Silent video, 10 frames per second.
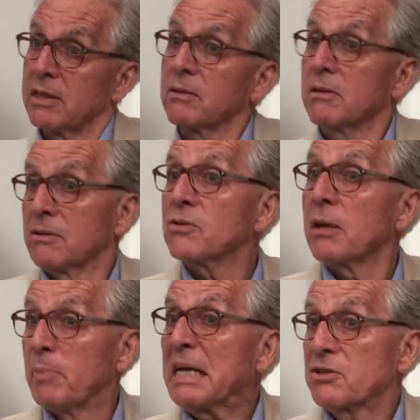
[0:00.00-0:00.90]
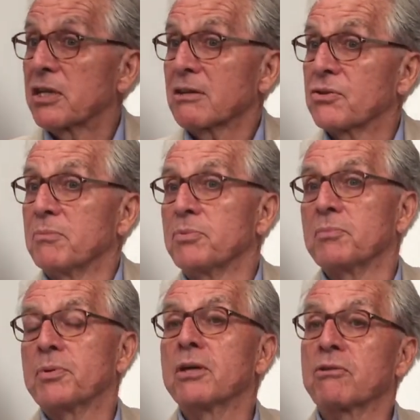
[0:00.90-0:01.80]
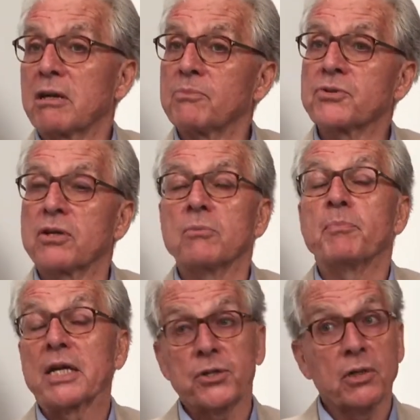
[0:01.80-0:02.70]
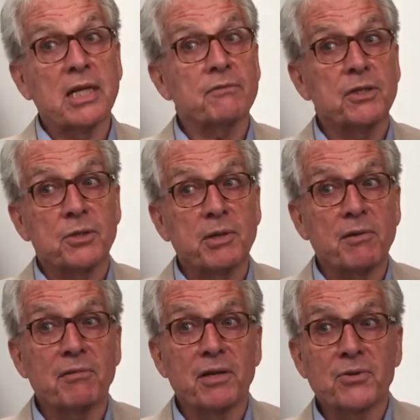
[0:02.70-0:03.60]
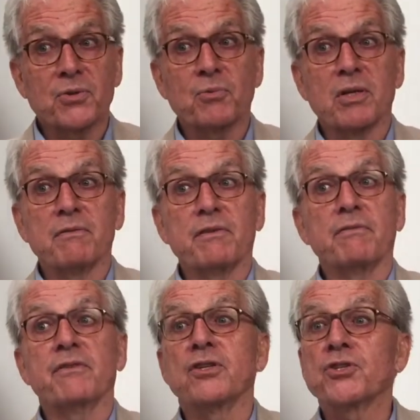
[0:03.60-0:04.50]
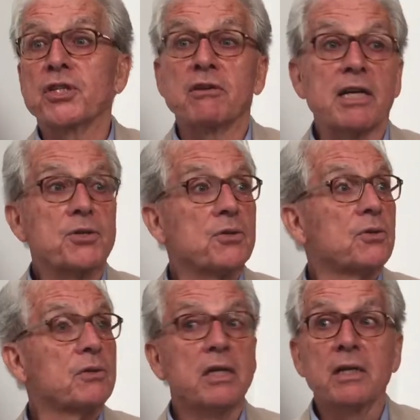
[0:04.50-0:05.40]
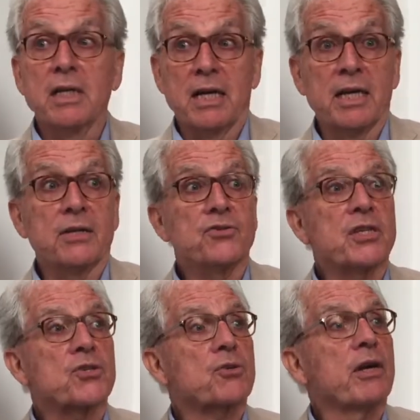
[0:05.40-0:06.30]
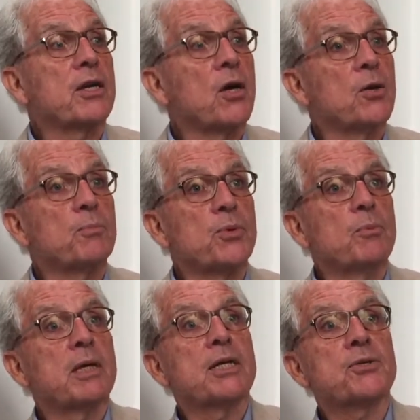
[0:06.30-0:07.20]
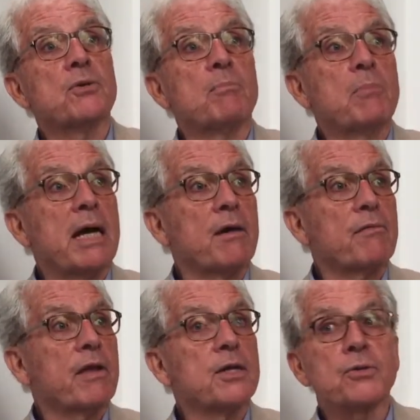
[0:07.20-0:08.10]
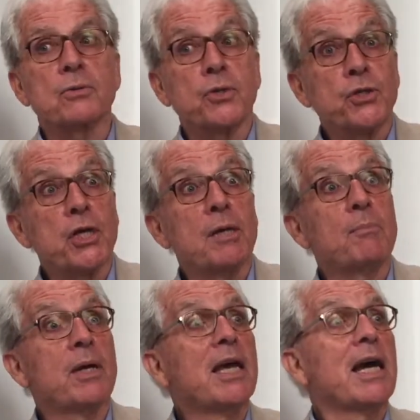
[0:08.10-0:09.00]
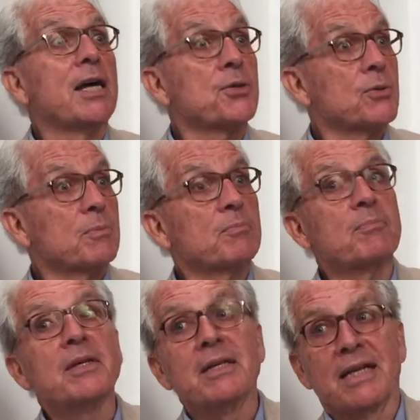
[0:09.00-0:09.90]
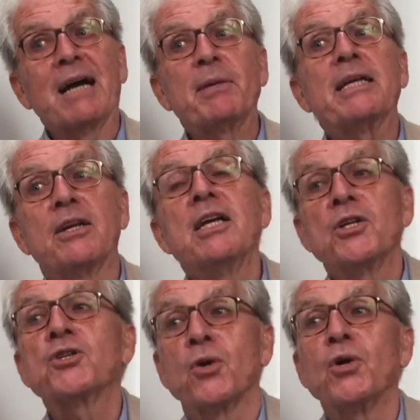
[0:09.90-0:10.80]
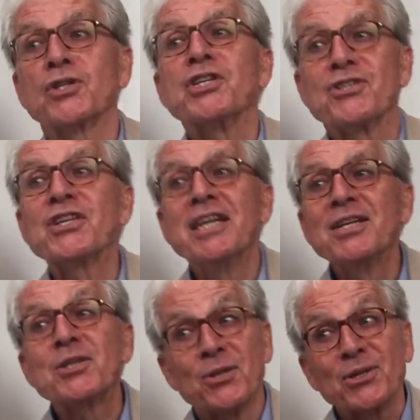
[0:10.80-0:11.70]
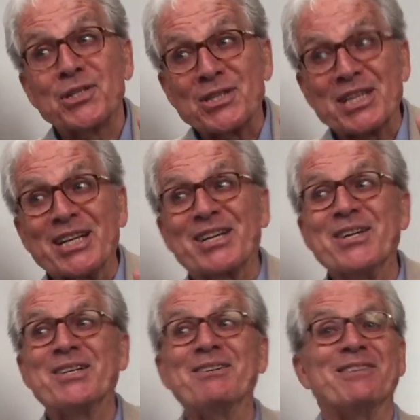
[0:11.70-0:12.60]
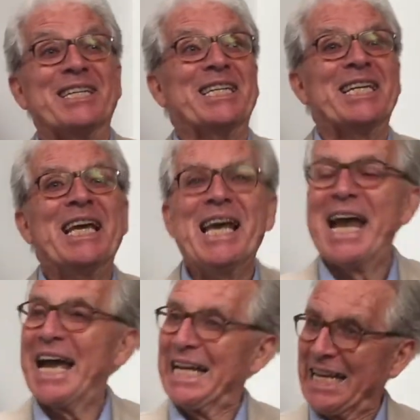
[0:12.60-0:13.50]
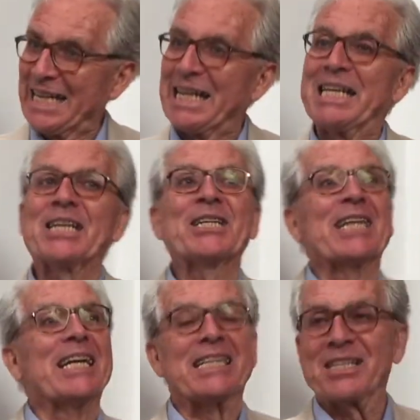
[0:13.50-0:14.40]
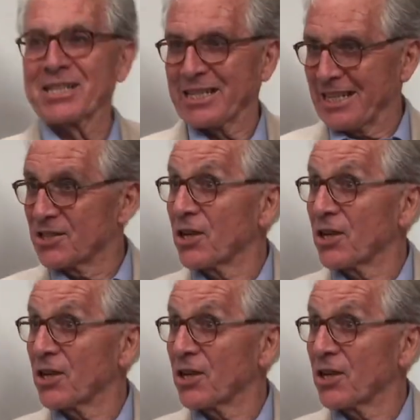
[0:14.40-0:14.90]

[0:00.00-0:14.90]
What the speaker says: a basic, simple program. So, but you'll have to do other things as well. For the first year I had a 6th grade homeroom, I taught math, I taught gym, I I mean, taught is a good word, and English and